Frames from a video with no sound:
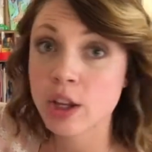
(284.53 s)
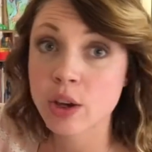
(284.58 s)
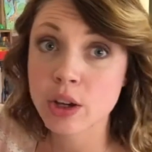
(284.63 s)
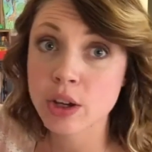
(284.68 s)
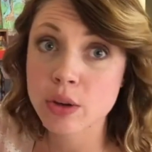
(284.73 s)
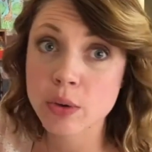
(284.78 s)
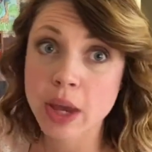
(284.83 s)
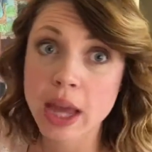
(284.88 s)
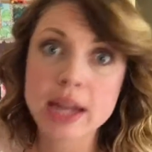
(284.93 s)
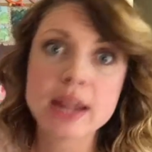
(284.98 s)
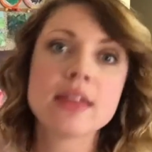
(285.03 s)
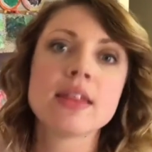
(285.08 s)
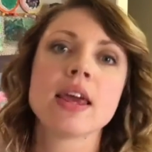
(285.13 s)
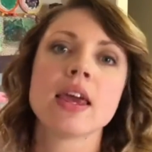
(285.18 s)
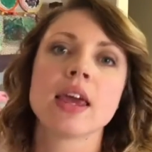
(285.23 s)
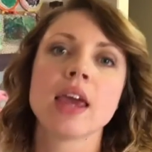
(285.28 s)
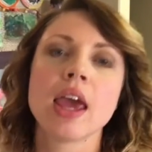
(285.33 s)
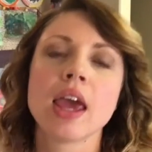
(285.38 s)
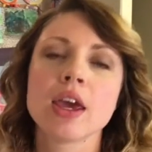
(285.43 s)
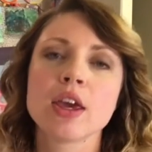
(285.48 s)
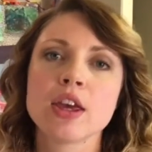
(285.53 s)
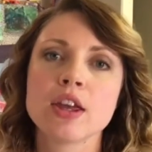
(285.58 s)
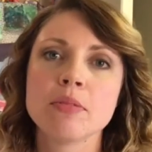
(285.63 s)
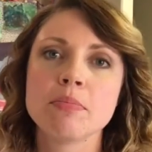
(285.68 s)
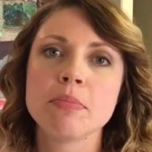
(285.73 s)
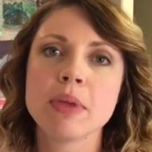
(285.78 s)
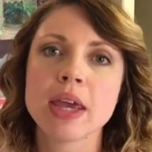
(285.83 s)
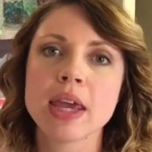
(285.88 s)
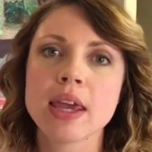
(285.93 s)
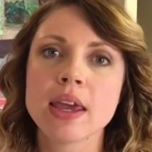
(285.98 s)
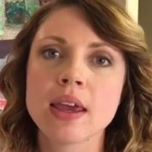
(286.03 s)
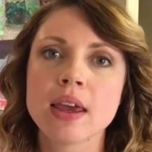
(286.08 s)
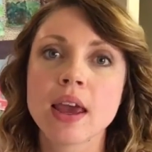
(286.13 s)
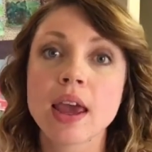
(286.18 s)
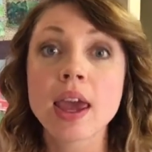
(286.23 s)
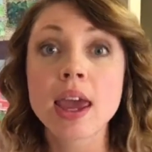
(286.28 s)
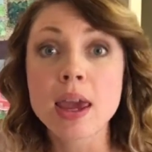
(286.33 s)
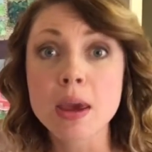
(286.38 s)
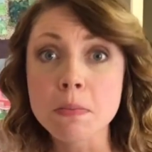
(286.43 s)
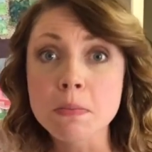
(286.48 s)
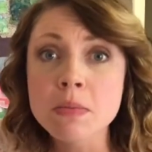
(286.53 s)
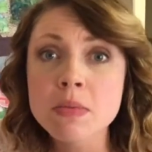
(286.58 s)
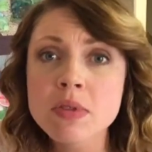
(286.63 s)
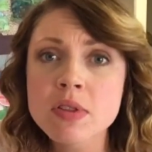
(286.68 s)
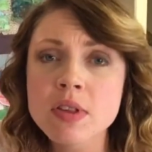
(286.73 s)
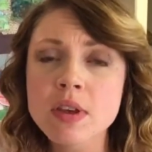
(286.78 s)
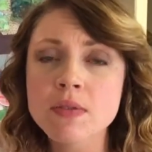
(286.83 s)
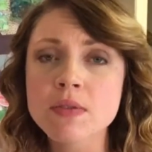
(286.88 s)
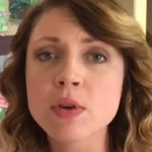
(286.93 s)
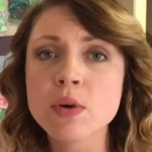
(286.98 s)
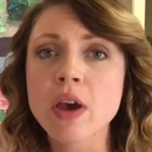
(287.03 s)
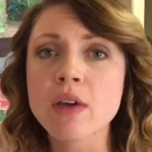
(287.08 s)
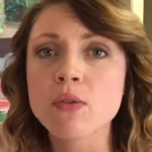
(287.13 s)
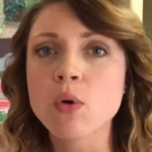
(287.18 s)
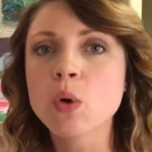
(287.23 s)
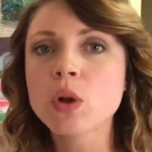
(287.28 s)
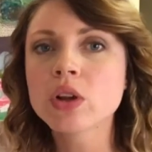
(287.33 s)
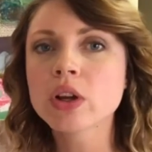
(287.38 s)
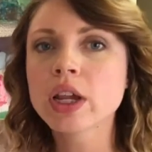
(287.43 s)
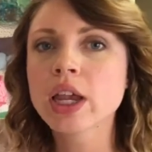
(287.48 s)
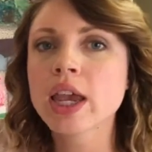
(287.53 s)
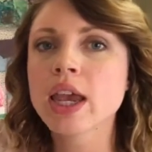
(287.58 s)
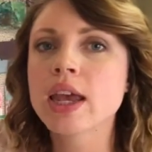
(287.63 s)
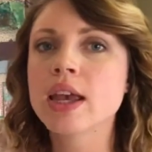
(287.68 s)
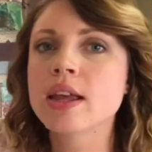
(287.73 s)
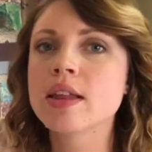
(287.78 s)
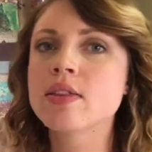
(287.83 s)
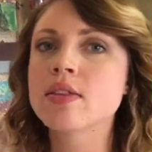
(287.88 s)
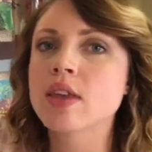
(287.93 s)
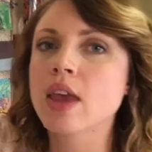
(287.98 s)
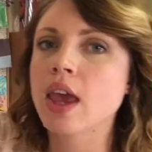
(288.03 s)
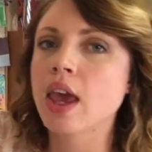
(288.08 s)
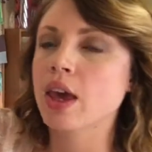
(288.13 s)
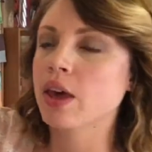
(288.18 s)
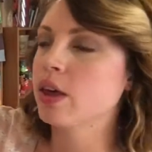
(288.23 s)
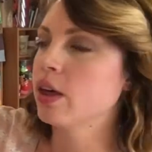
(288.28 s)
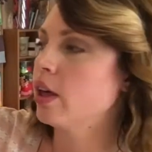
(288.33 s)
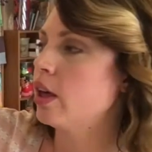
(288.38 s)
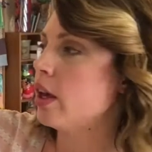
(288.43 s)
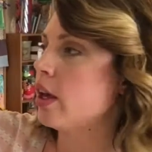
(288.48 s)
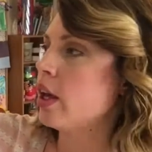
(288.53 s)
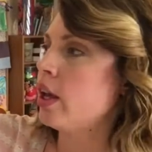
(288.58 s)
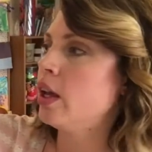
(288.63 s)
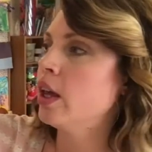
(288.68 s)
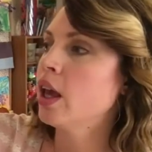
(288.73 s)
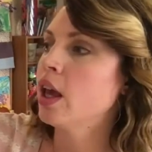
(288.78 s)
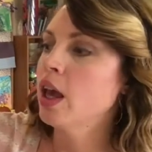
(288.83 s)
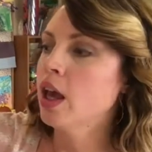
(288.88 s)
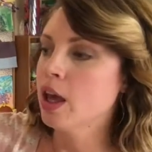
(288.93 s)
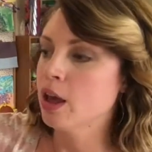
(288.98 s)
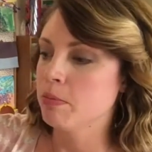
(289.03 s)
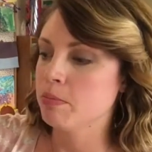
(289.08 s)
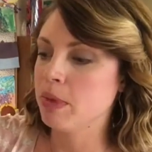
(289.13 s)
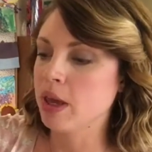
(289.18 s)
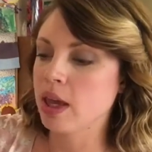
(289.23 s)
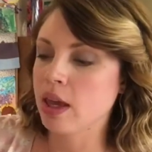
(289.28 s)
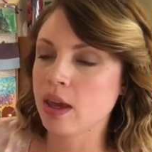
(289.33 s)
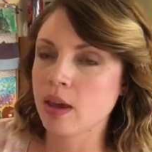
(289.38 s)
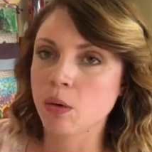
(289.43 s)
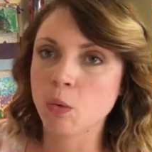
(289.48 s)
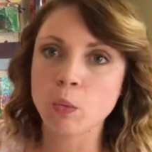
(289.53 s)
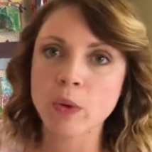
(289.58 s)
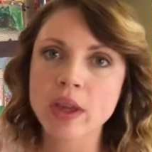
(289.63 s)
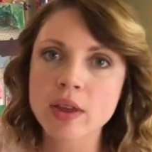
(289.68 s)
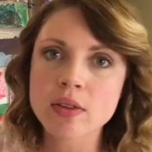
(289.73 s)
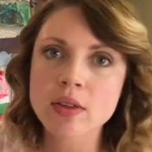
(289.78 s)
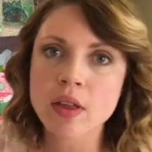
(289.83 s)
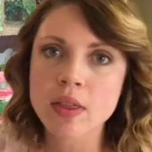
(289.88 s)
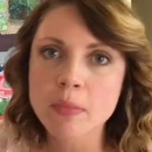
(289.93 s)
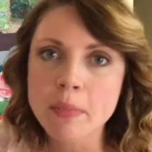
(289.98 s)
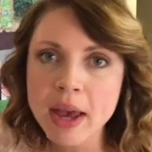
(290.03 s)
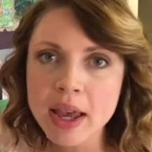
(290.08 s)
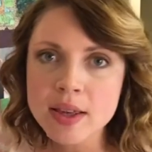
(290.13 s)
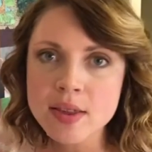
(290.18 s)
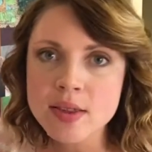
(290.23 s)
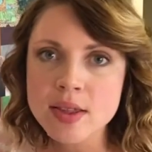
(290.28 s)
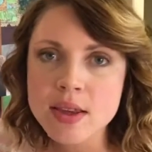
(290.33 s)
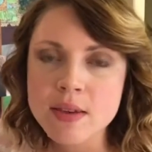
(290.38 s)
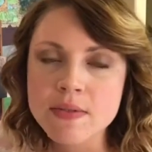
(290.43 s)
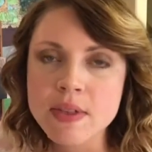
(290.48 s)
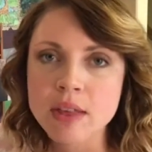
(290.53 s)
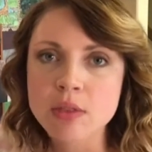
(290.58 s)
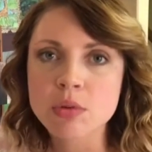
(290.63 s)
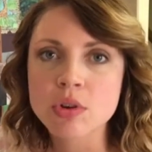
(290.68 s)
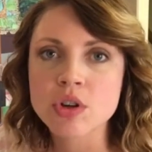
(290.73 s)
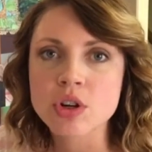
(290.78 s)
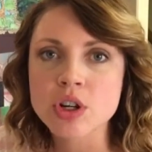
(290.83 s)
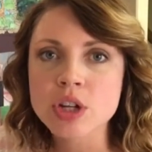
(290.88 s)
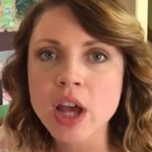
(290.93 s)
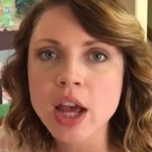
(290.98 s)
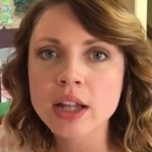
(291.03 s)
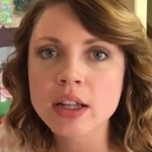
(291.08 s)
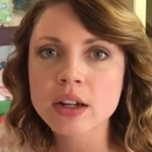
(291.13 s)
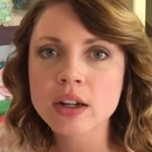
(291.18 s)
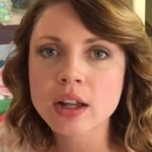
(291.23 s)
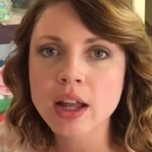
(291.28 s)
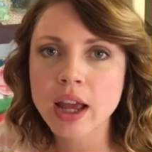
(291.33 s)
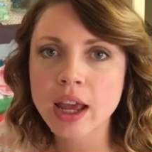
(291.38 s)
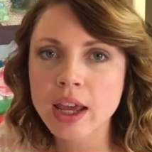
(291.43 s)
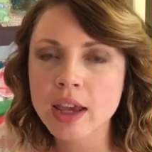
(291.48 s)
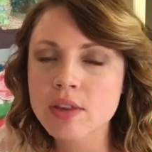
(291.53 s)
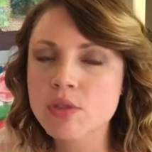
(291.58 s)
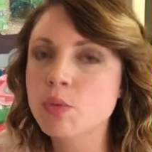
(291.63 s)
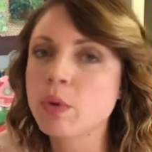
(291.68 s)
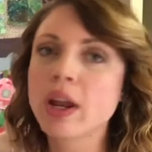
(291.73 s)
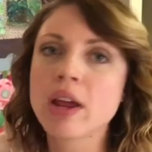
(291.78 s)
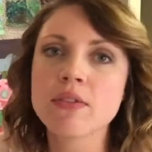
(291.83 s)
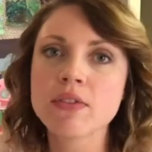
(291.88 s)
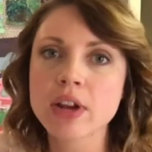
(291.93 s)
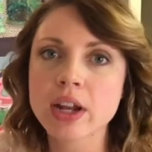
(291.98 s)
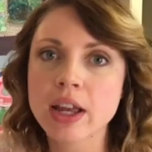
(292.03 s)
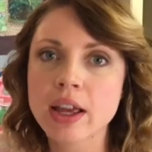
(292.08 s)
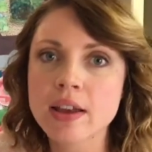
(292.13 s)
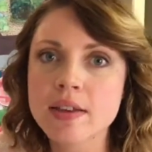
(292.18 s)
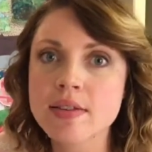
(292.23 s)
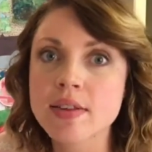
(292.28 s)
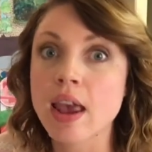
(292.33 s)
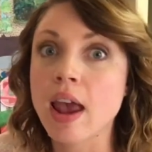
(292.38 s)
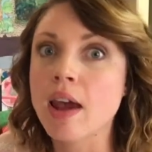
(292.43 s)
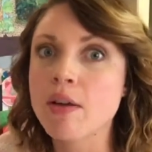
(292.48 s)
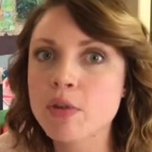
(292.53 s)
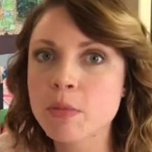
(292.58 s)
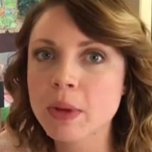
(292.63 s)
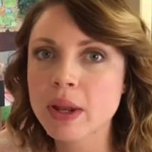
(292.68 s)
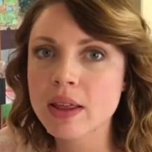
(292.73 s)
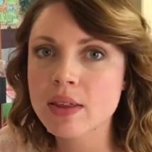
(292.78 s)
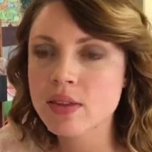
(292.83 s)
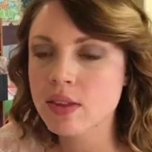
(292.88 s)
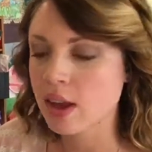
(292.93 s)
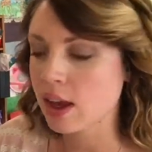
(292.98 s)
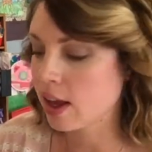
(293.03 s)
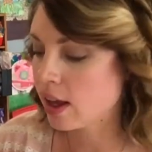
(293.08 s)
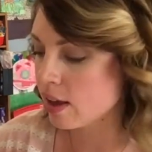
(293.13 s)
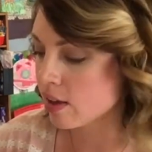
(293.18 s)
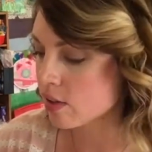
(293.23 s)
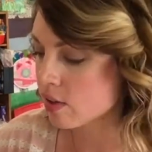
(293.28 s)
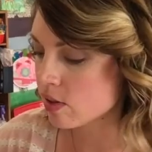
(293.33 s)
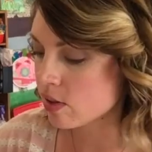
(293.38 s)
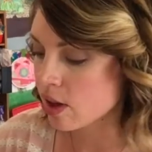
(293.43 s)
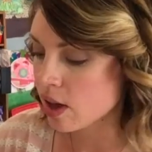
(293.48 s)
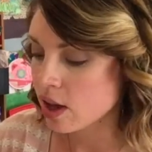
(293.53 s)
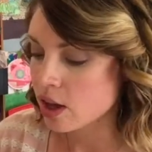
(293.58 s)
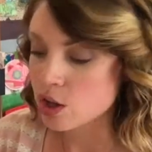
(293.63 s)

you could do anything. It could be hymns if you have older kids, it could be Wheels on the Bus if that's what your toddler likes, whatever it is, everybody sings.